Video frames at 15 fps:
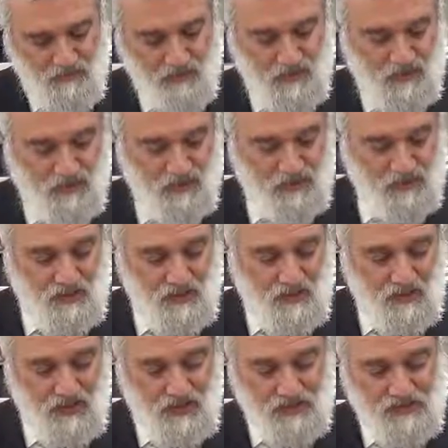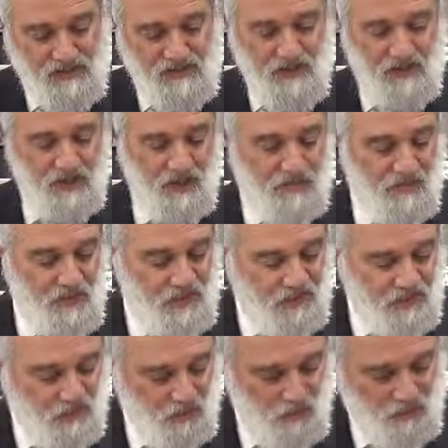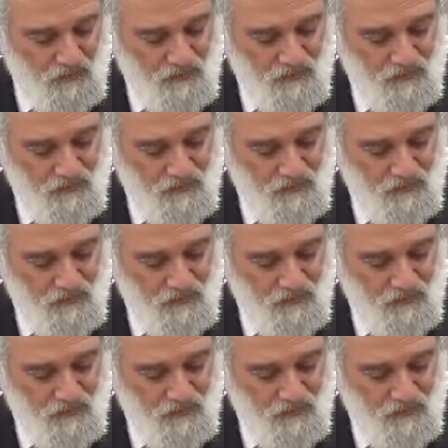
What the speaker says: because Atzat Hashem Hitakum.